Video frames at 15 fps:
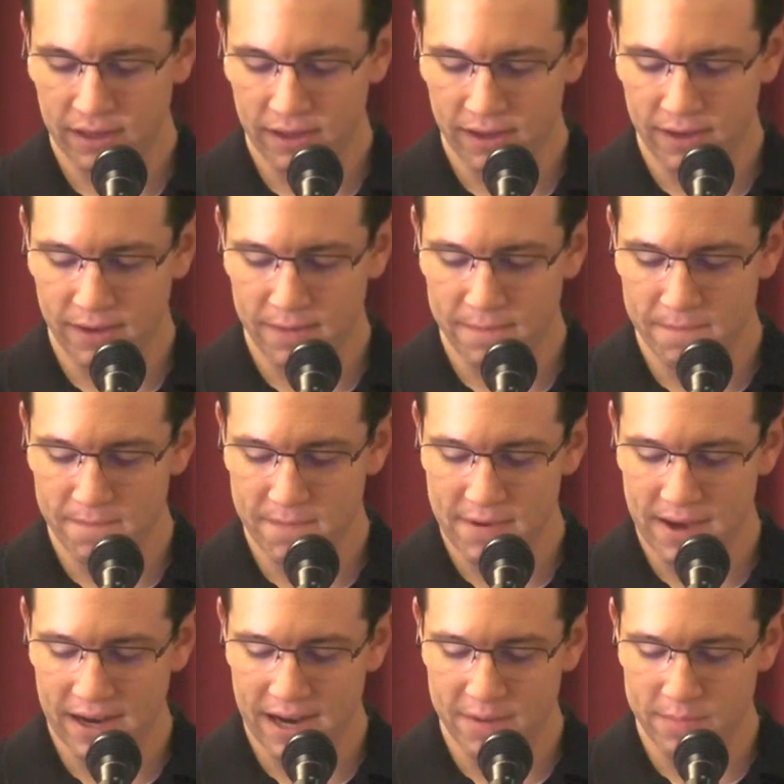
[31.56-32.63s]
Um,
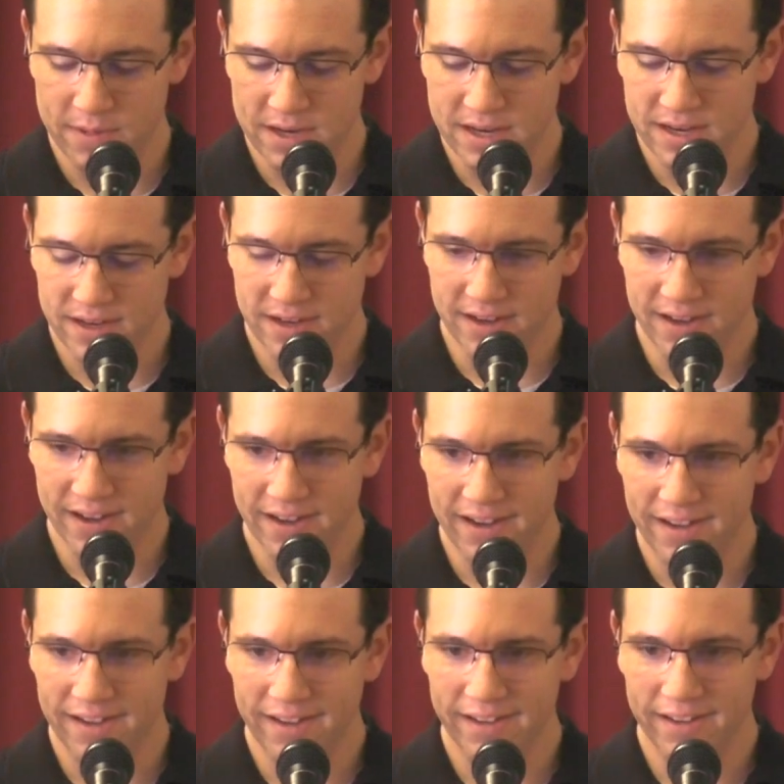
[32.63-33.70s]
and I'd be
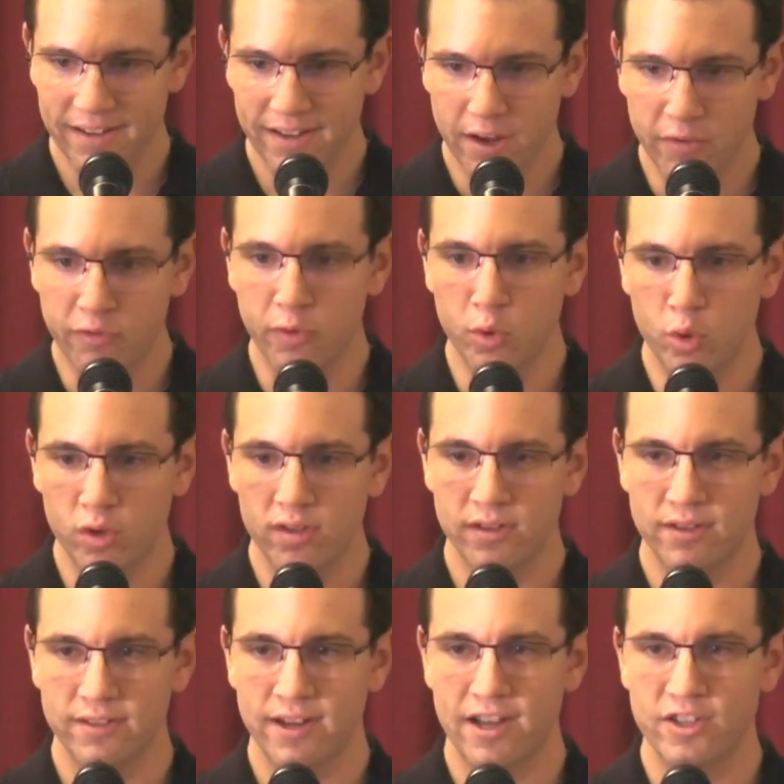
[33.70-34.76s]
uh, a
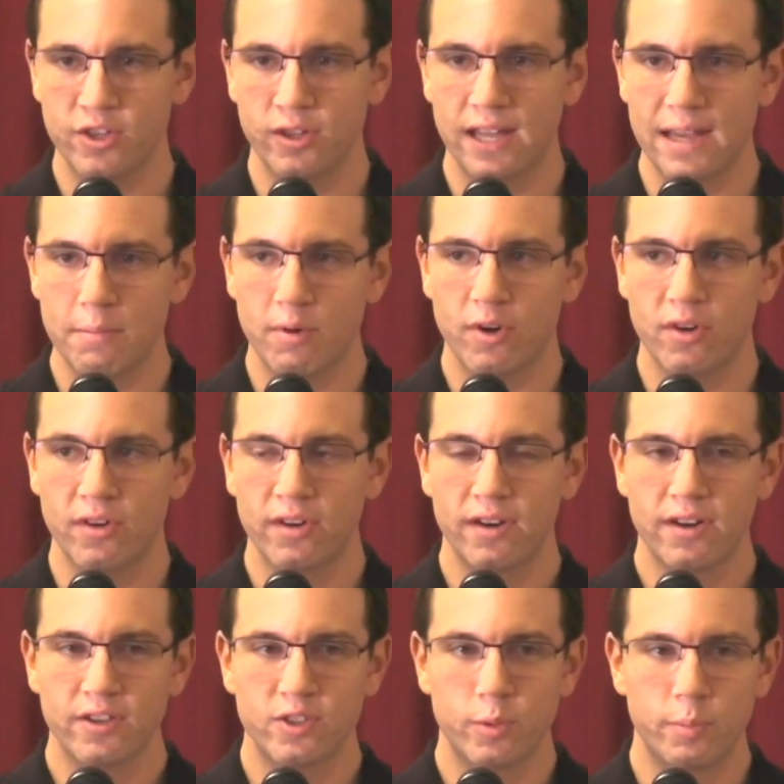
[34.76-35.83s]
fool not to labor
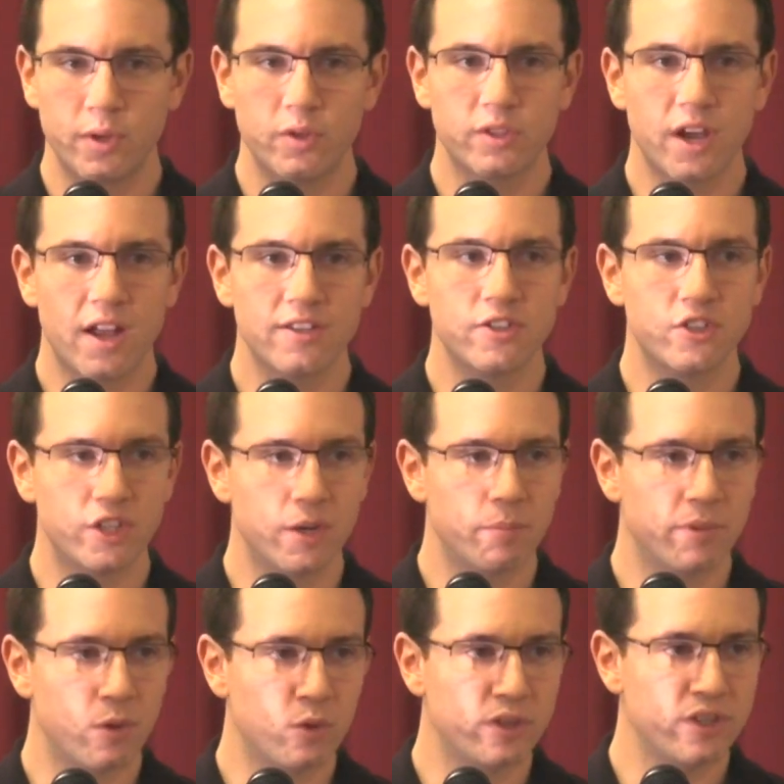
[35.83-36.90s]
to build God's
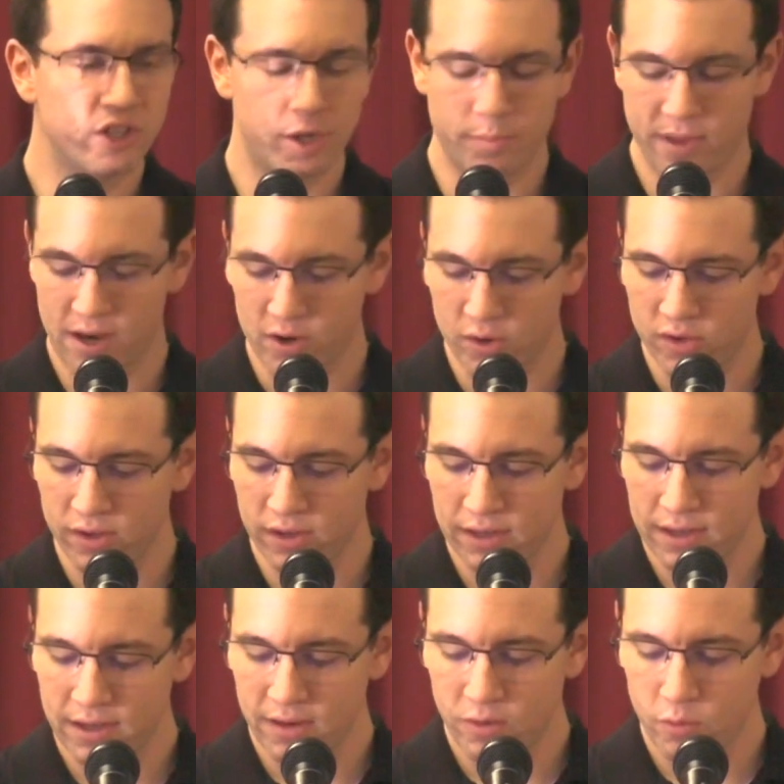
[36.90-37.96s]
ship, the only ship that'll
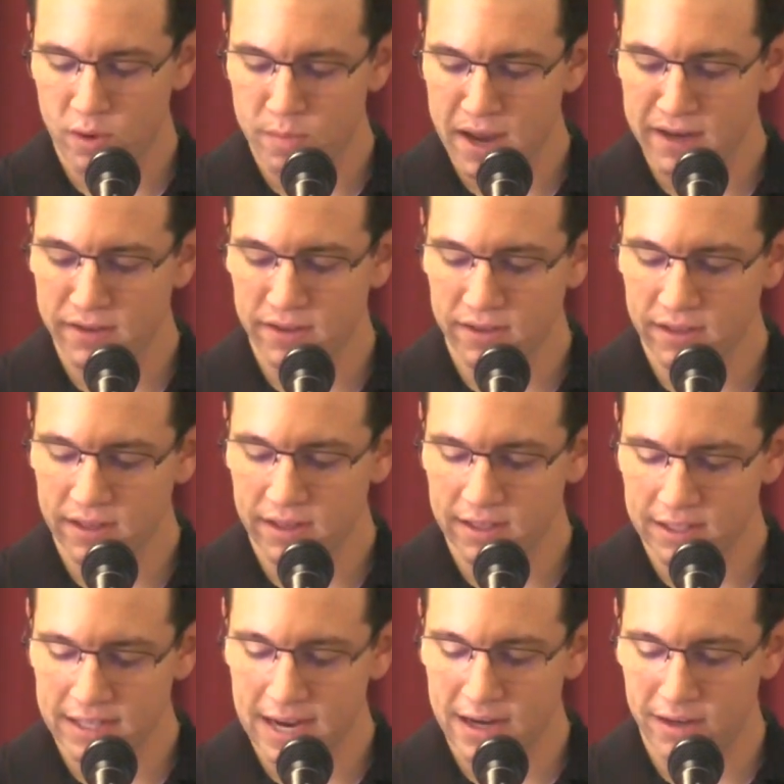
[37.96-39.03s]
remain
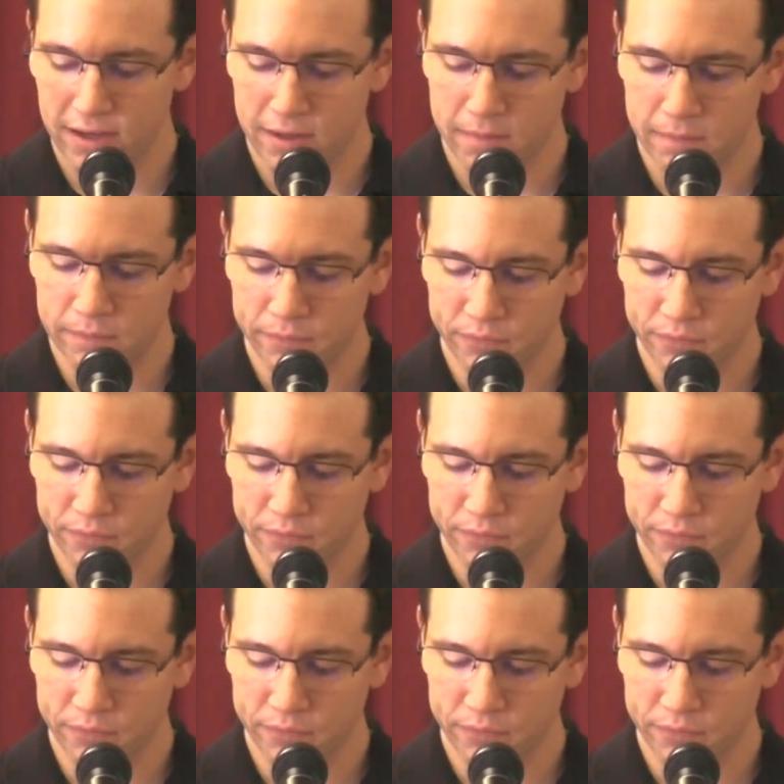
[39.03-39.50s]
standing.